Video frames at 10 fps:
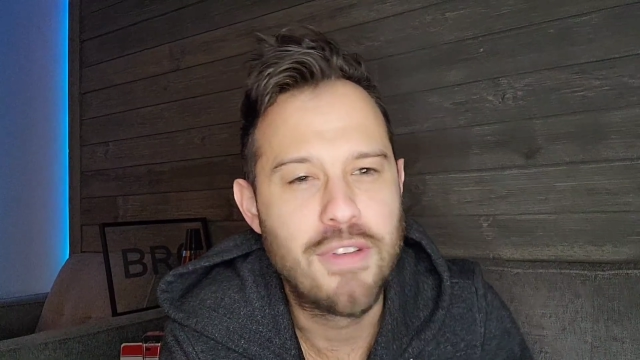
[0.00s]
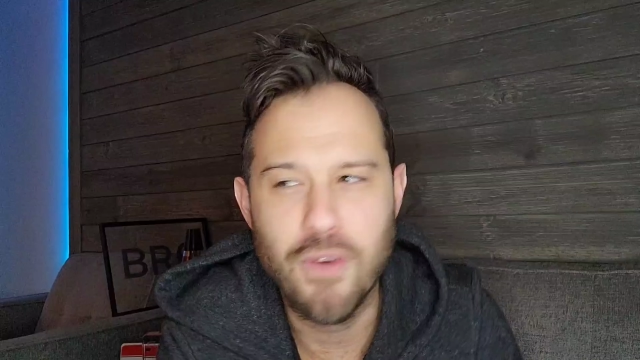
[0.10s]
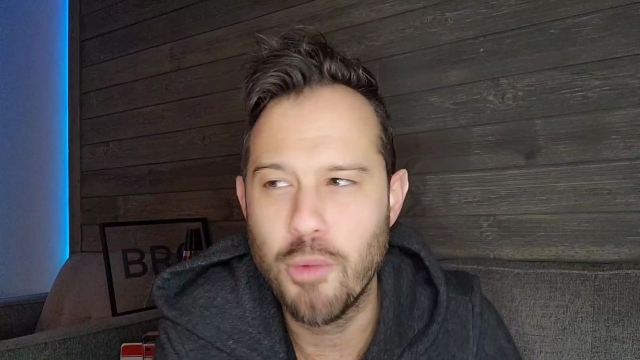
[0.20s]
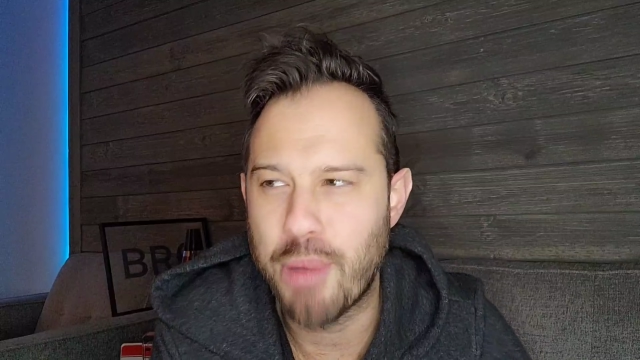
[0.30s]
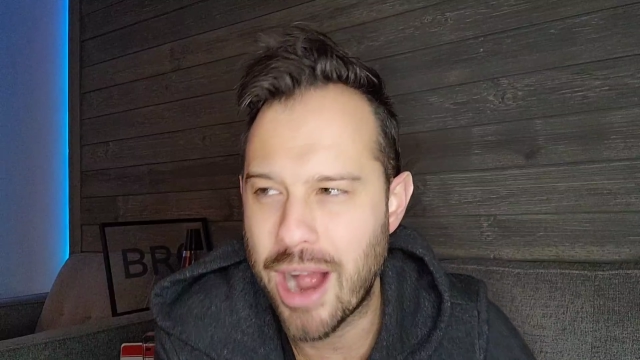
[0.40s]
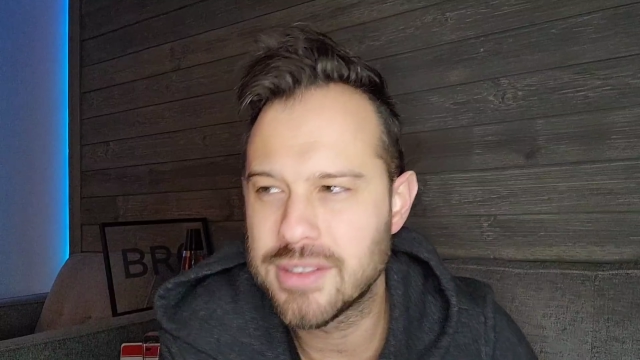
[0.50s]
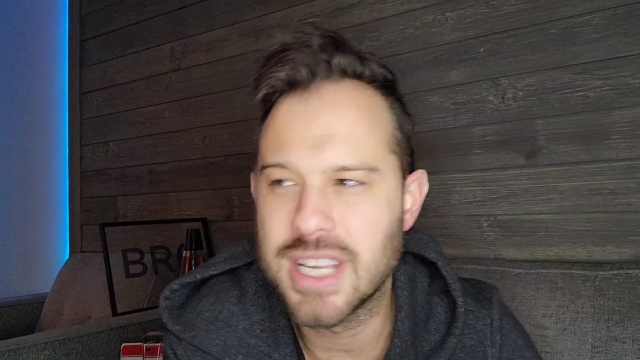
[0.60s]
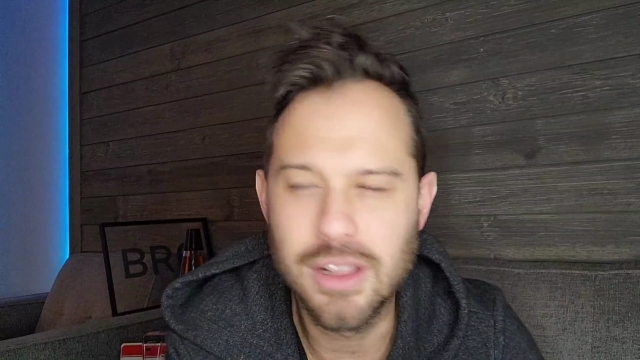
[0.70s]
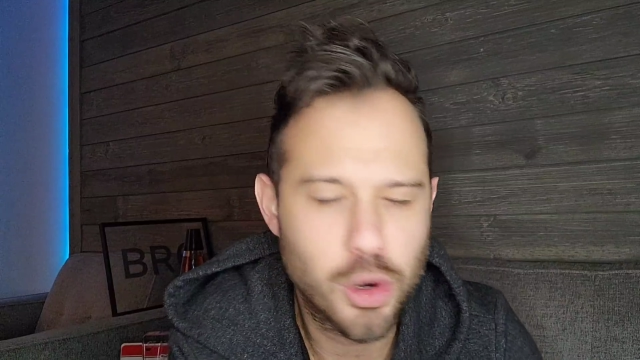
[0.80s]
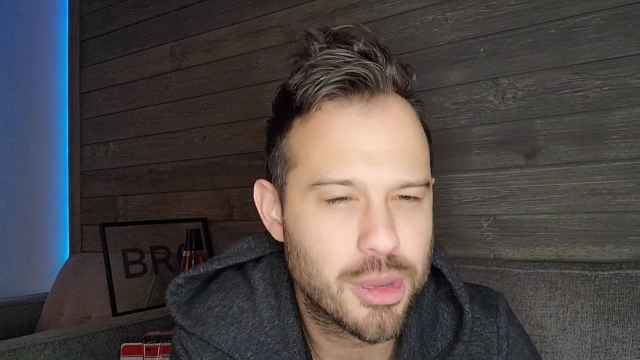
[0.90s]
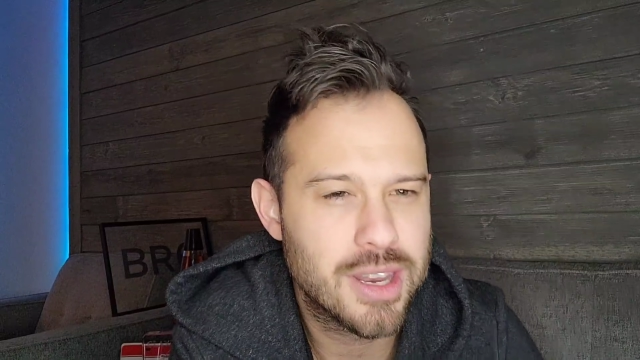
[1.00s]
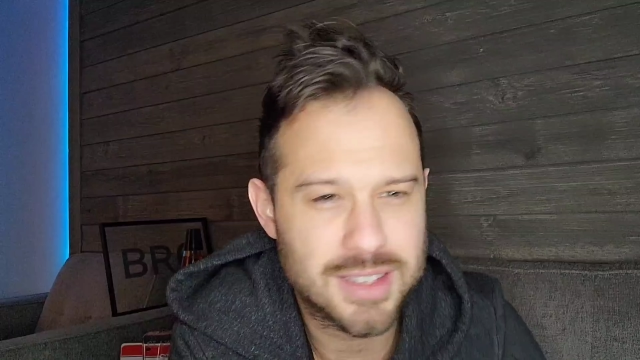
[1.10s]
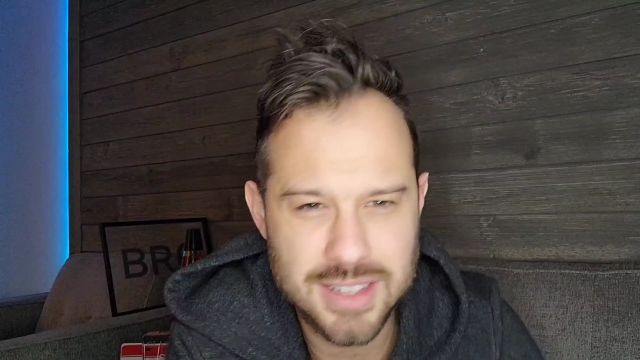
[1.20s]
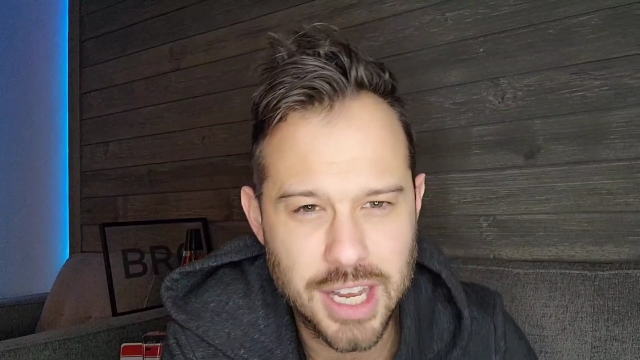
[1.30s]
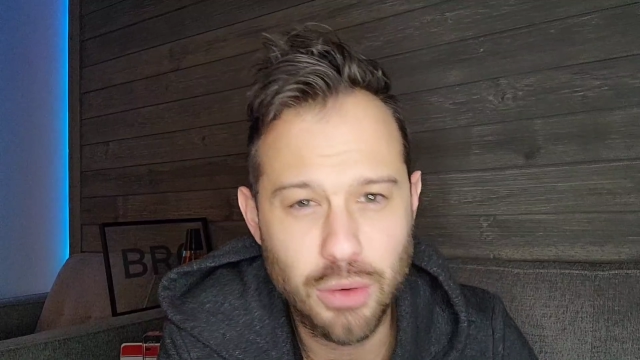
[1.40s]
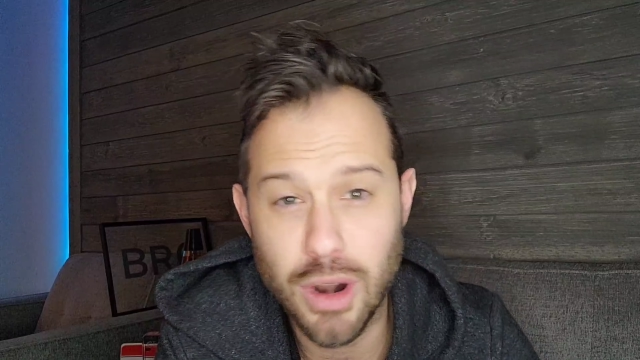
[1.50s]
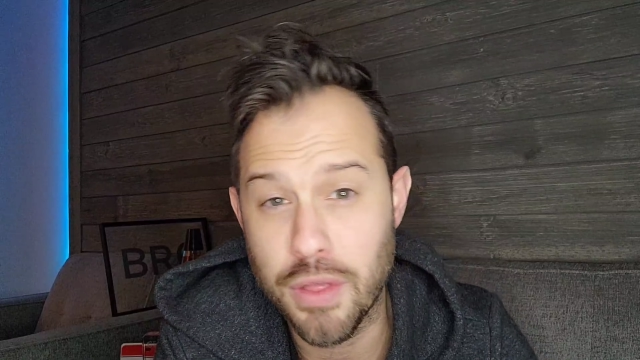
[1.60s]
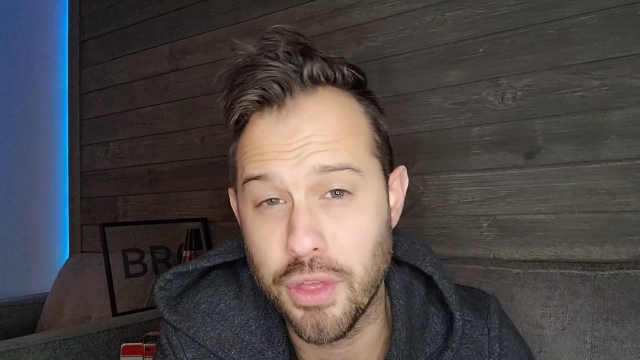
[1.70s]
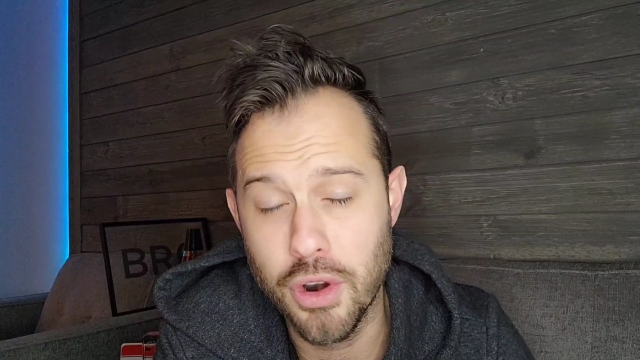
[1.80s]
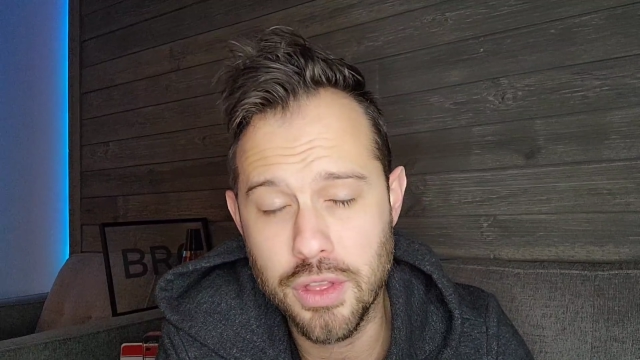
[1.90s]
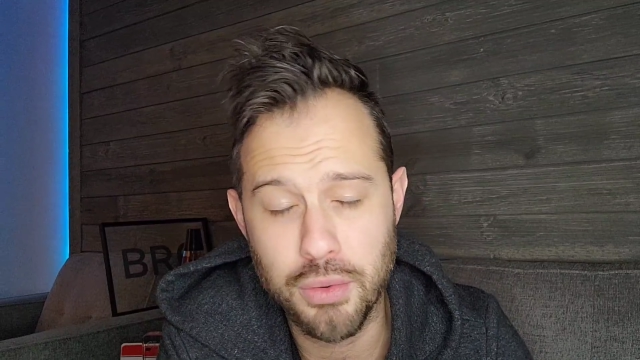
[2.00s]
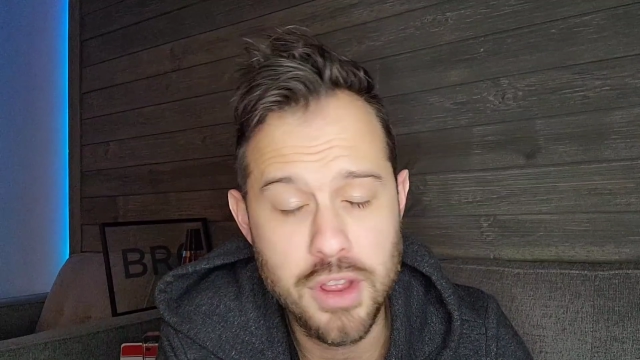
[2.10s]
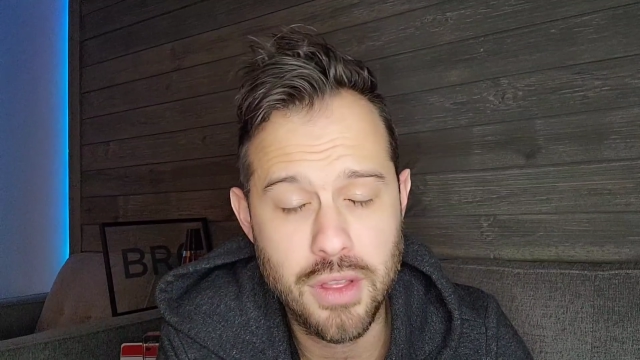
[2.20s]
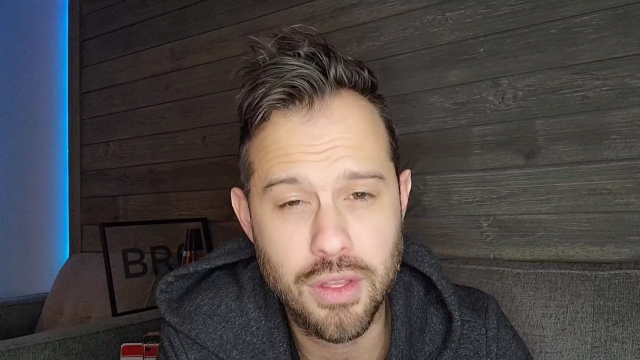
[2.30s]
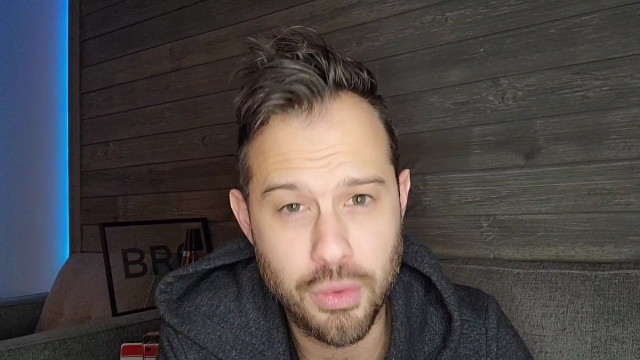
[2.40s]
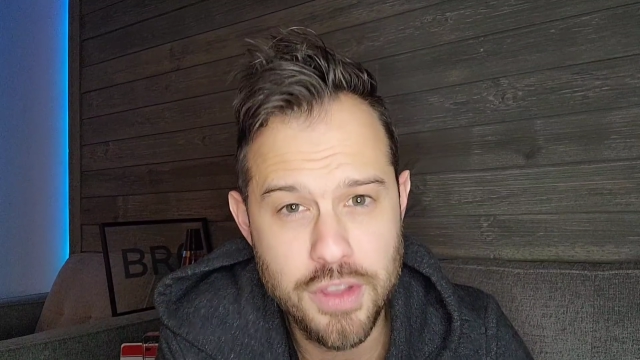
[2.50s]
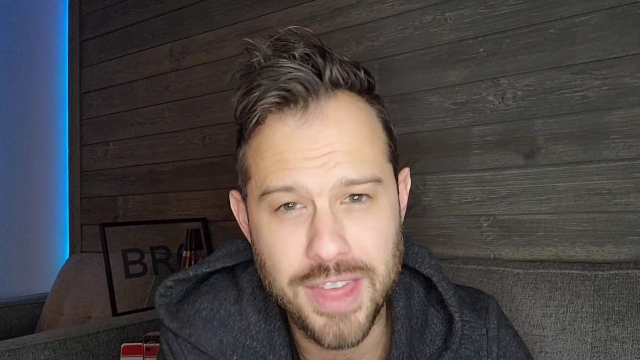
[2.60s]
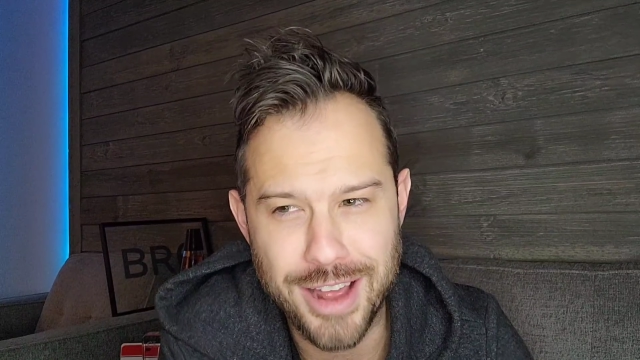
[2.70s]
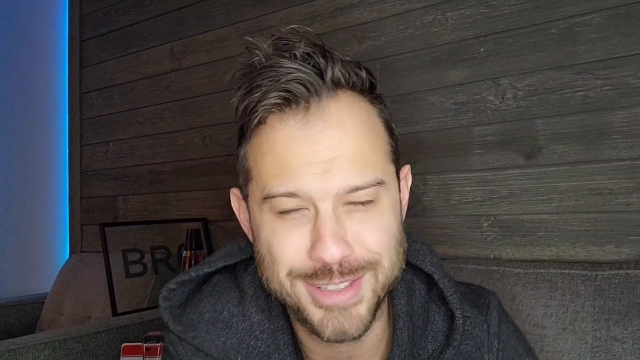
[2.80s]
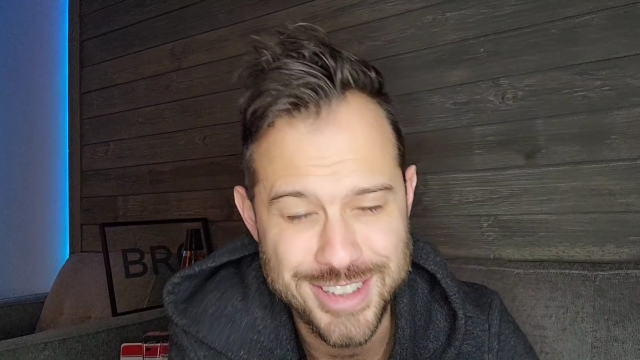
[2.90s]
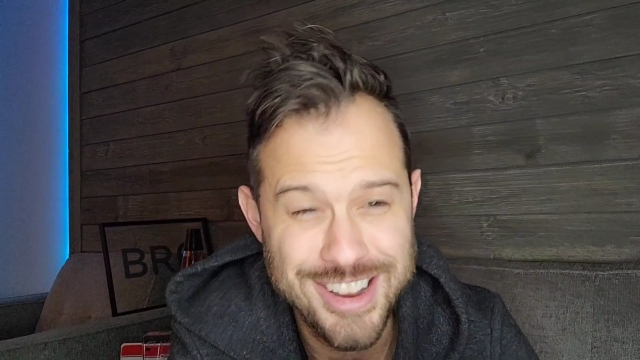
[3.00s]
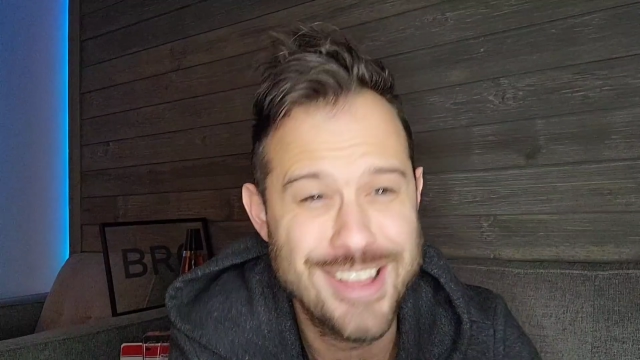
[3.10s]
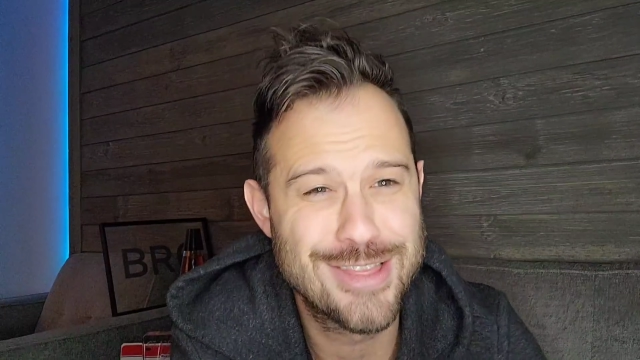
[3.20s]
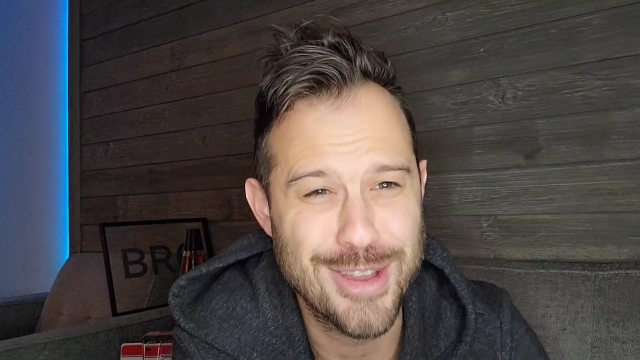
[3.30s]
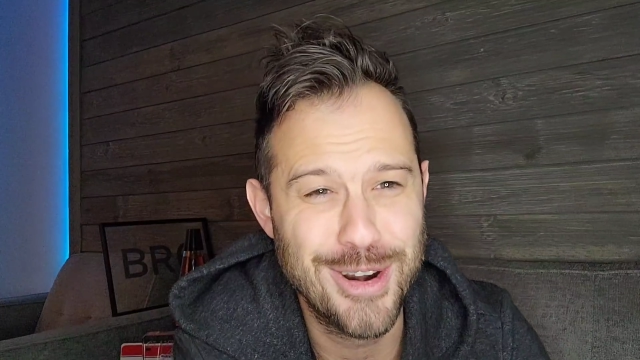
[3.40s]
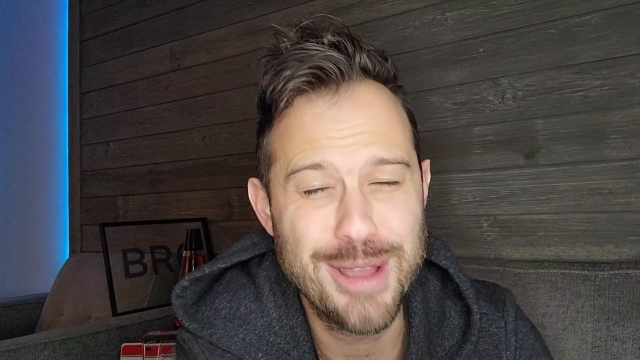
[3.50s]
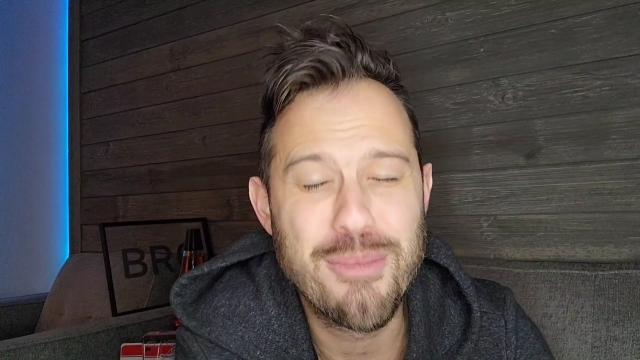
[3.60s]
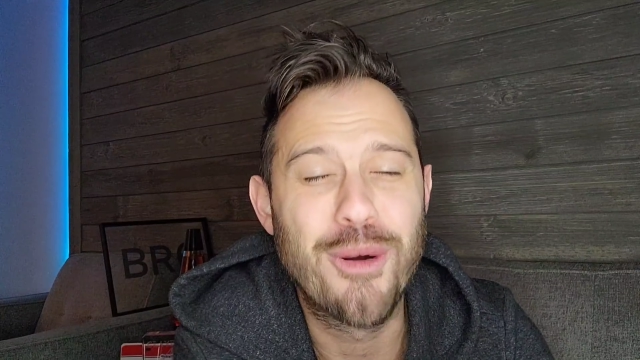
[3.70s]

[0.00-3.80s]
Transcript: before bouncing a little bit, and it's sitting around 3,030